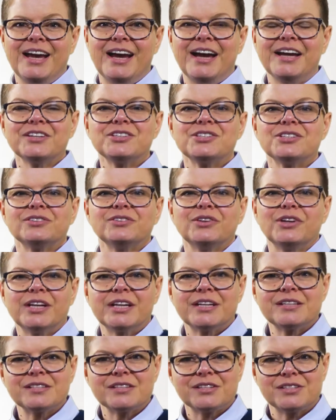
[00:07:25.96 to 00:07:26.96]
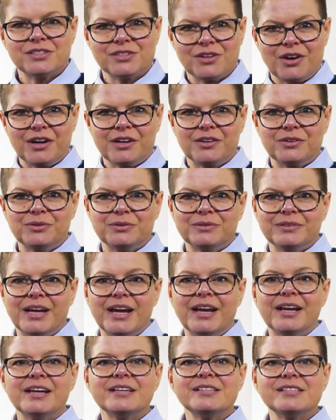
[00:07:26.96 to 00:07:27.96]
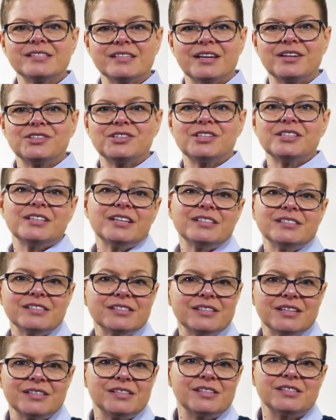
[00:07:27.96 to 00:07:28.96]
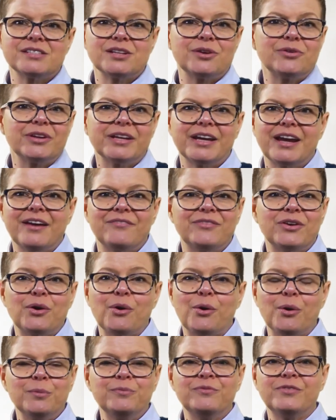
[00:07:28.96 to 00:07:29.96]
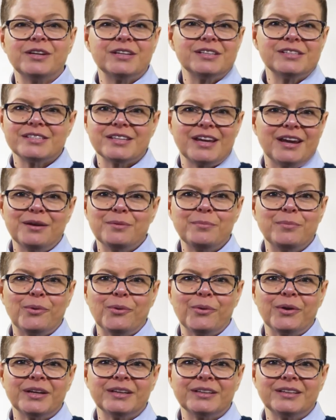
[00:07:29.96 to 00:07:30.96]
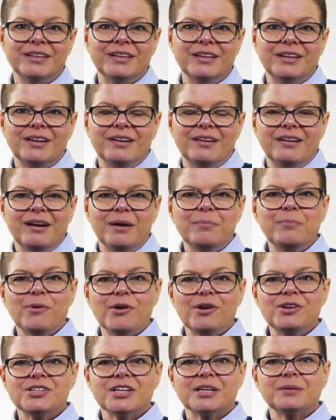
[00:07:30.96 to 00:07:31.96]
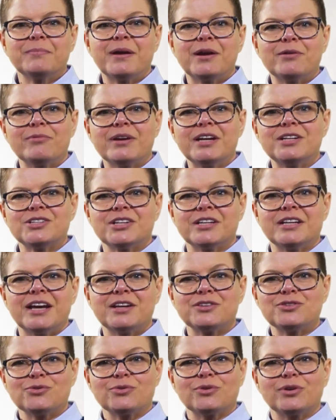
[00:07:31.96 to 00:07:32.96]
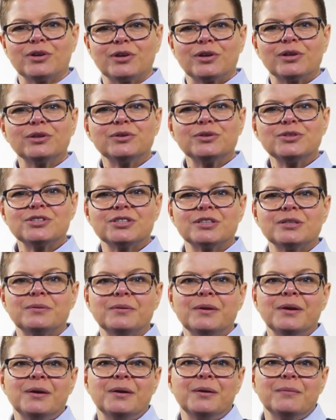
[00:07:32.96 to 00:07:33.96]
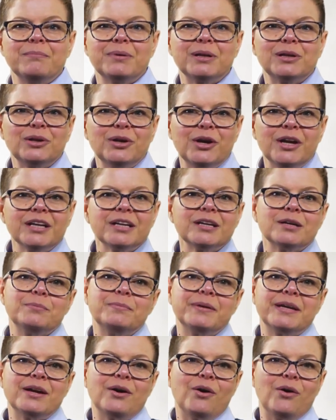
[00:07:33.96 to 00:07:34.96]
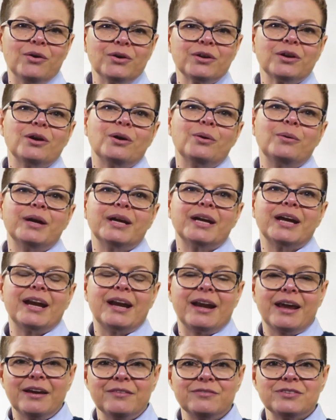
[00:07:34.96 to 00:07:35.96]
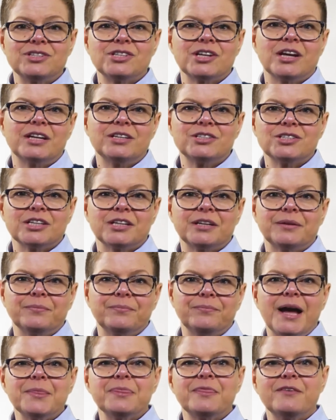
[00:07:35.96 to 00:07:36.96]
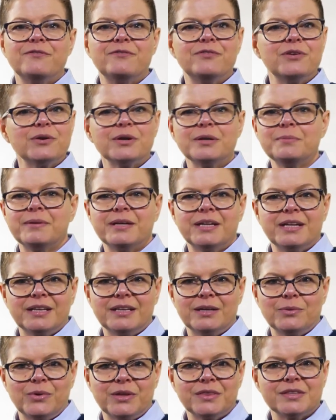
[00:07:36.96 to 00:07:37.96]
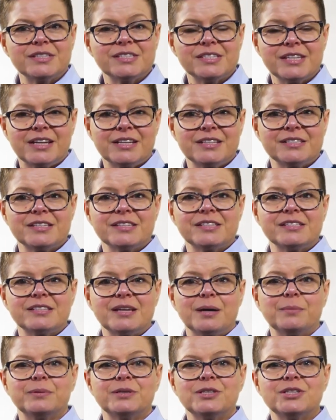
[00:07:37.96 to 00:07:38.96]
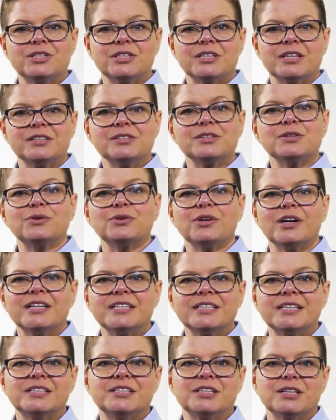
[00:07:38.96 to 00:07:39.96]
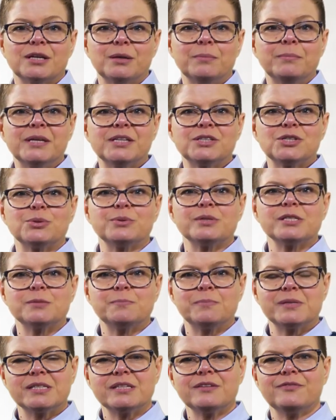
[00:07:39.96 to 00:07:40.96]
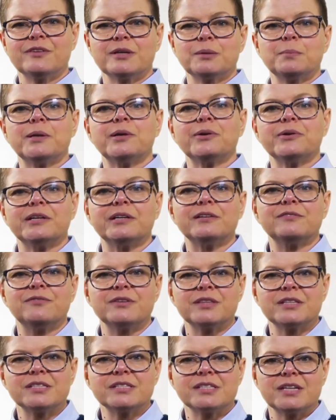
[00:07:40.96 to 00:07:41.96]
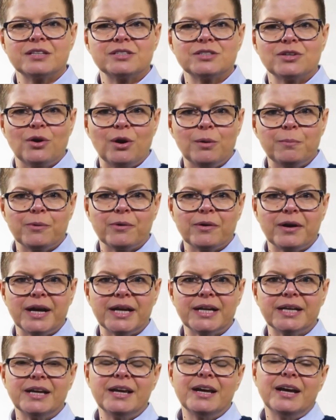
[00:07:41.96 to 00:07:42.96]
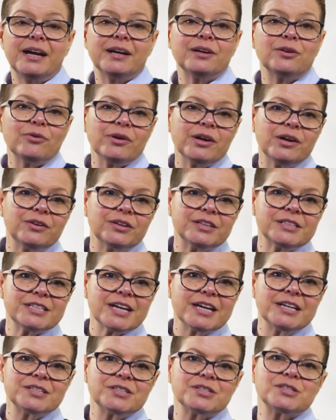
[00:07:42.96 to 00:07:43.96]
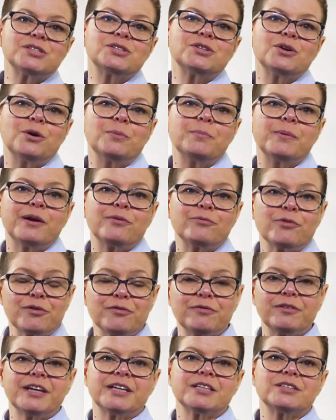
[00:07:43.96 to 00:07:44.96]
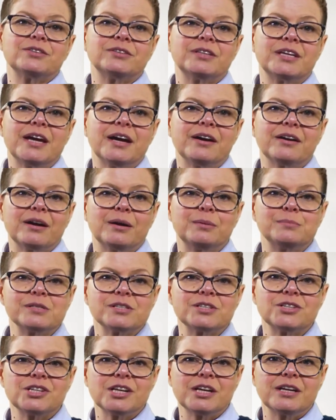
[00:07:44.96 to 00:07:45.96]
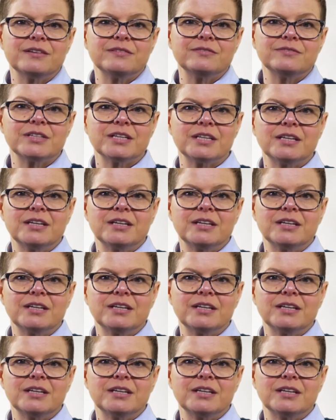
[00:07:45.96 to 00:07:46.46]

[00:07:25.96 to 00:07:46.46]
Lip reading: Action learning is a cycle, and as such, it doesn't necessarily have an obvious endpoint. A project may reach a natural conclusion, but learning can be ongoing and ever-changing. At the very beginning, when the SET is established, it's a good idea to commit to a specific period for the SET to operate and agree on a date to stop and reflect on the outcomes achieved.